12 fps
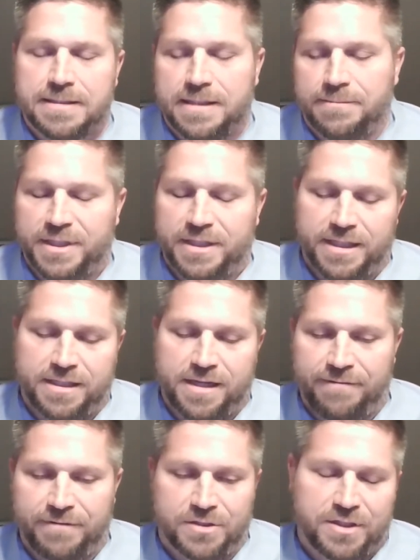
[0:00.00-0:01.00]
And
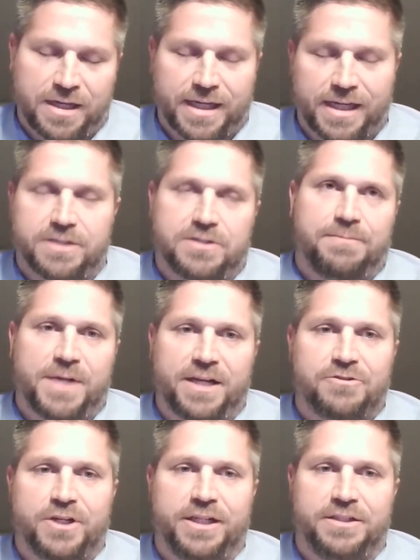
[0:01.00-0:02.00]
obviously, I guess I'm
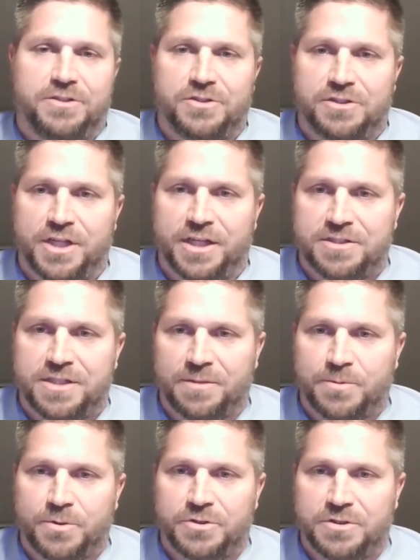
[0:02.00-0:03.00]
not trying to suggest
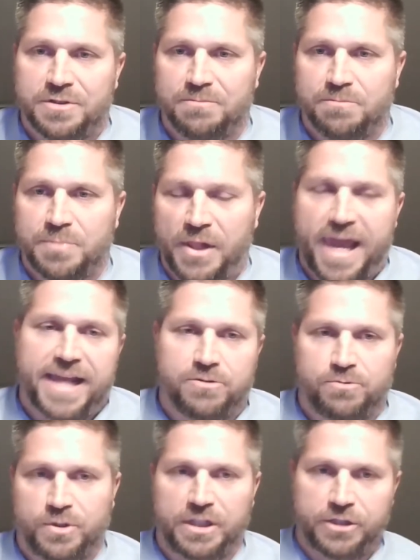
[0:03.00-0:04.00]
that a person
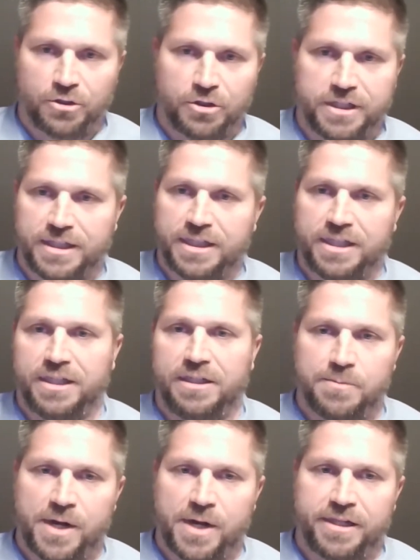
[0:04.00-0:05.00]
plans really early to get
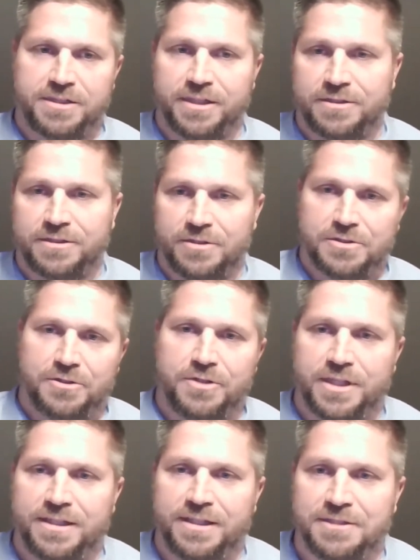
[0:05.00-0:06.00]
into politics and so
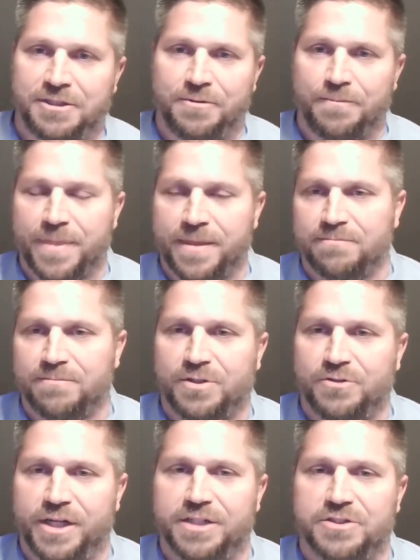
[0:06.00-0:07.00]
then
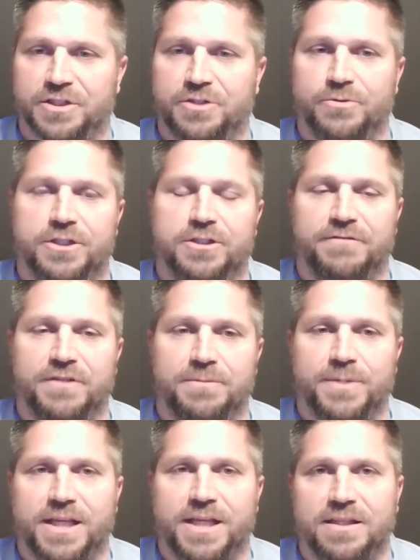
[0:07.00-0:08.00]
creates a career of it.
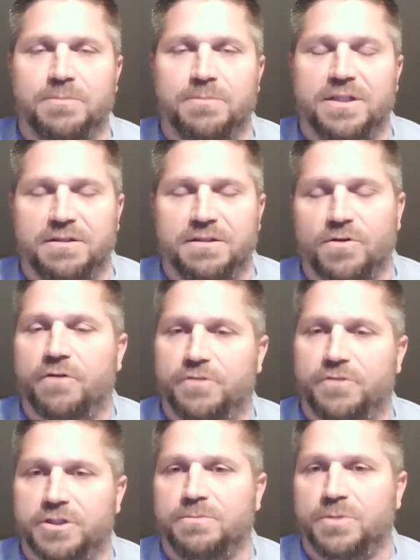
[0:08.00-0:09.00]
But I think being
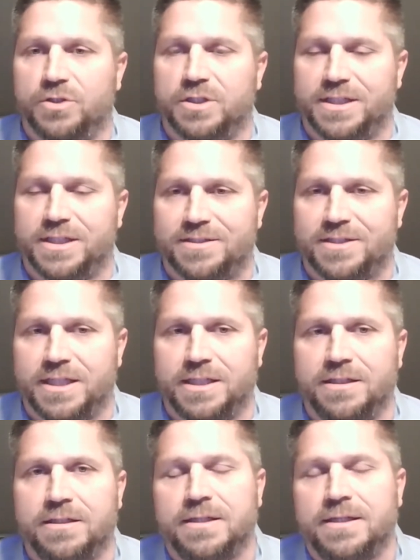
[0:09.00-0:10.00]
involved in your community is
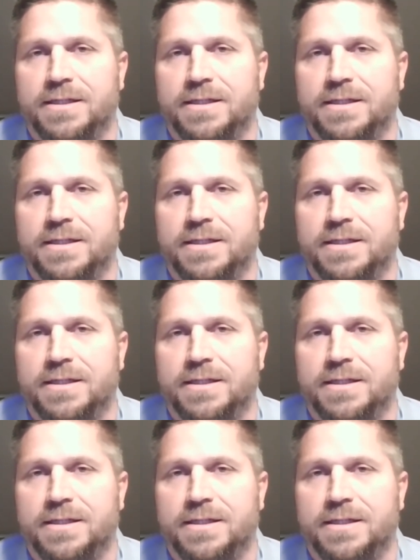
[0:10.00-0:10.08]
key.